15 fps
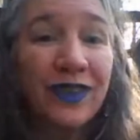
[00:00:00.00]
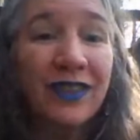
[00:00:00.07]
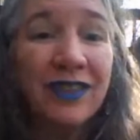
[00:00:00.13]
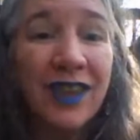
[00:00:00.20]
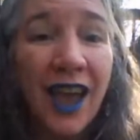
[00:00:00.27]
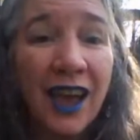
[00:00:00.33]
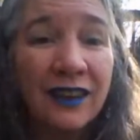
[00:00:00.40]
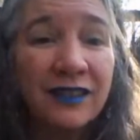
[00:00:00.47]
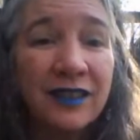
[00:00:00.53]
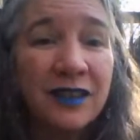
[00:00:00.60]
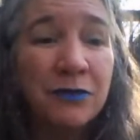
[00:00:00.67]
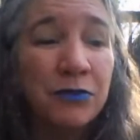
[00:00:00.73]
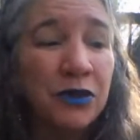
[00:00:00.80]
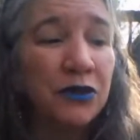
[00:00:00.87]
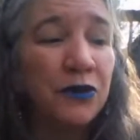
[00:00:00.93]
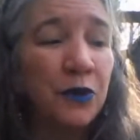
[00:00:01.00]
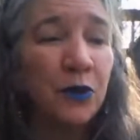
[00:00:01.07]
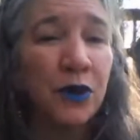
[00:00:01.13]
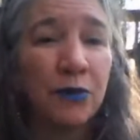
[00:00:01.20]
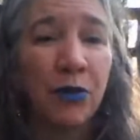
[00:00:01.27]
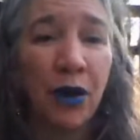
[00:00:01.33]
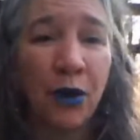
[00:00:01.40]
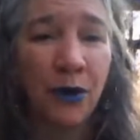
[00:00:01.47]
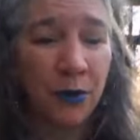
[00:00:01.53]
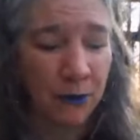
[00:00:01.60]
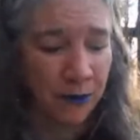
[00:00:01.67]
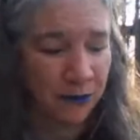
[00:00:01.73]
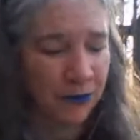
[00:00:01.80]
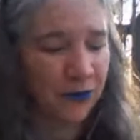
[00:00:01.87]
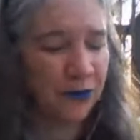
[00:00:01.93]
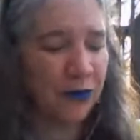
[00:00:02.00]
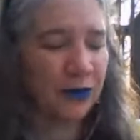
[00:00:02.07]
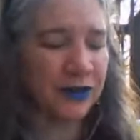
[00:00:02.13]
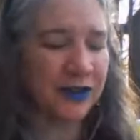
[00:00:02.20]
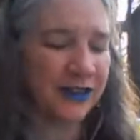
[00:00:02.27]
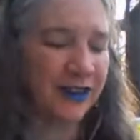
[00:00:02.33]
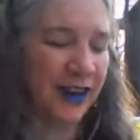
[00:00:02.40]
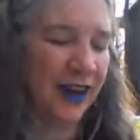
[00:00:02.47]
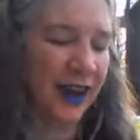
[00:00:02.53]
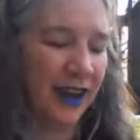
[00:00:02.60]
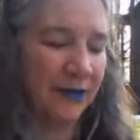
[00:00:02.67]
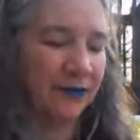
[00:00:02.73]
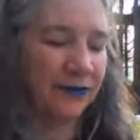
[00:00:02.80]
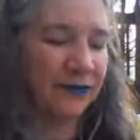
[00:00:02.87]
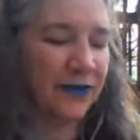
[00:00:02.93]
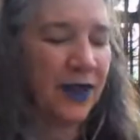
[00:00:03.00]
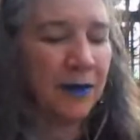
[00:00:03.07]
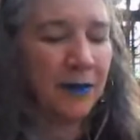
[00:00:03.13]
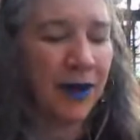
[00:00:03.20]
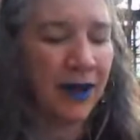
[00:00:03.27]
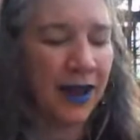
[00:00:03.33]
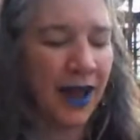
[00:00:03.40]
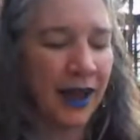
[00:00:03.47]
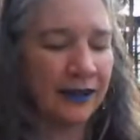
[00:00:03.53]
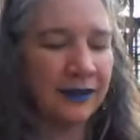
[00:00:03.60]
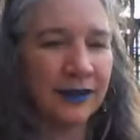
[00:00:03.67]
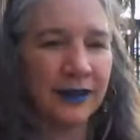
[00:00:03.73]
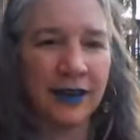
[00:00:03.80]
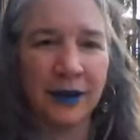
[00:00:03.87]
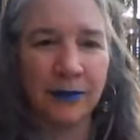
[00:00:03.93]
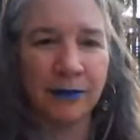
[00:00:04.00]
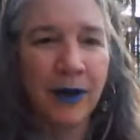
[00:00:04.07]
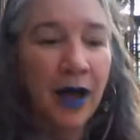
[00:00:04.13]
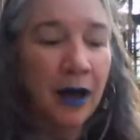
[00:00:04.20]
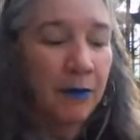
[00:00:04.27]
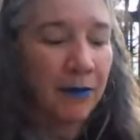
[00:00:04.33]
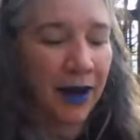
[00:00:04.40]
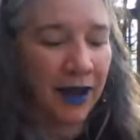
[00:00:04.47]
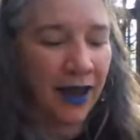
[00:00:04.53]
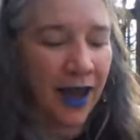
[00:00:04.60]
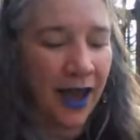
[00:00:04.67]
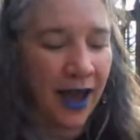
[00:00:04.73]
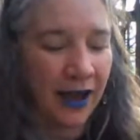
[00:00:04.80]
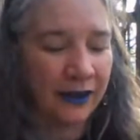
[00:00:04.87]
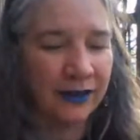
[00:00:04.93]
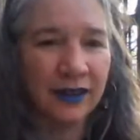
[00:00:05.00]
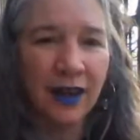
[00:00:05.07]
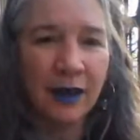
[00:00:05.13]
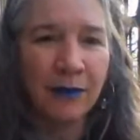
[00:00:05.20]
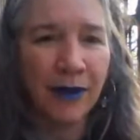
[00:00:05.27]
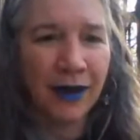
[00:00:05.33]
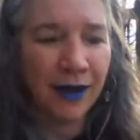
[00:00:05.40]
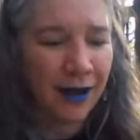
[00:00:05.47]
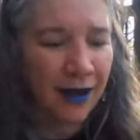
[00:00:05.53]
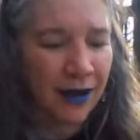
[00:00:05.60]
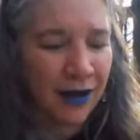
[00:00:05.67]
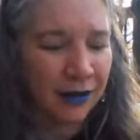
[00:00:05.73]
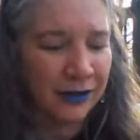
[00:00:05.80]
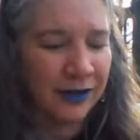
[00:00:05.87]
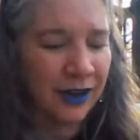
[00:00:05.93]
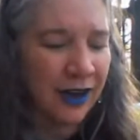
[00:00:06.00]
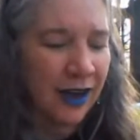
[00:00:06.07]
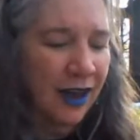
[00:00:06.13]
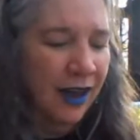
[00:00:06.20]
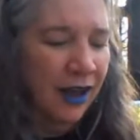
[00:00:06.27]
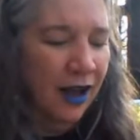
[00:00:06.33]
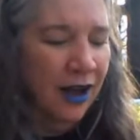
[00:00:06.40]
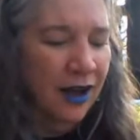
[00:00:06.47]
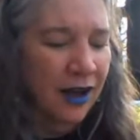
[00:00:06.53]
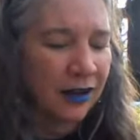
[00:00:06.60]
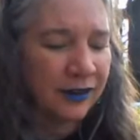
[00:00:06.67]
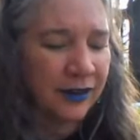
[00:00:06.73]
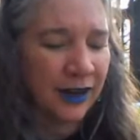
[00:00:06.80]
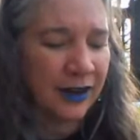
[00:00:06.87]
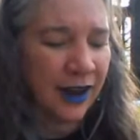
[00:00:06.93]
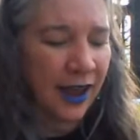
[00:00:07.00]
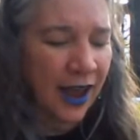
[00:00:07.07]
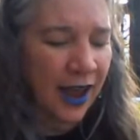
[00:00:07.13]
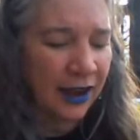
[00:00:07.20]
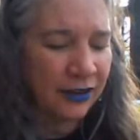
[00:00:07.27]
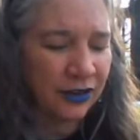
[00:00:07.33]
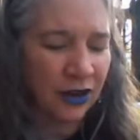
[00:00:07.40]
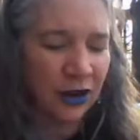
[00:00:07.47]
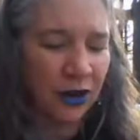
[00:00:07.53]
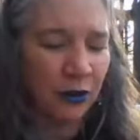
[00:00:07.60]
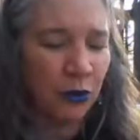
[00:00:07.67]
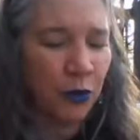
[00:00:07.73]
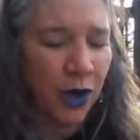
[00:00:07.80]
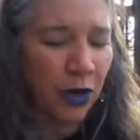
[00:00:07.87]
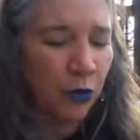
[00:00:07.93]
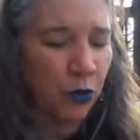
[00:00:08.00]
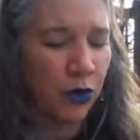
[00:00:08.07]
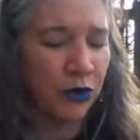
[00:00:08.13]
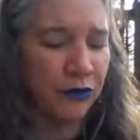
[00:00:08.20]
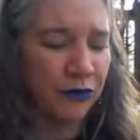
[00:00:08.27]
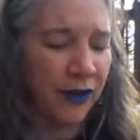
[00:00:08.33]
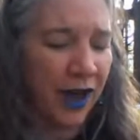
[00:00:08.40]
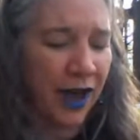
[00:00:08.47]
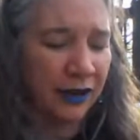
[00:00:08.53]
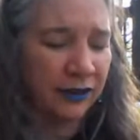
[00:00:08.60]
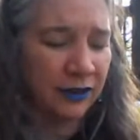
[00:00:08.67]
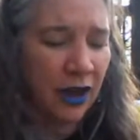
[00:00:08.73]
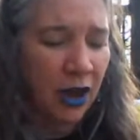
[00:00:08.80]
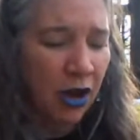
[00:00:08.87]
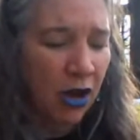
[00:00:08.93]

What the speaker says: the axiom, beautiful word poem for today. My axiom, my axe, my angst. Angst and axe are well-worn facts.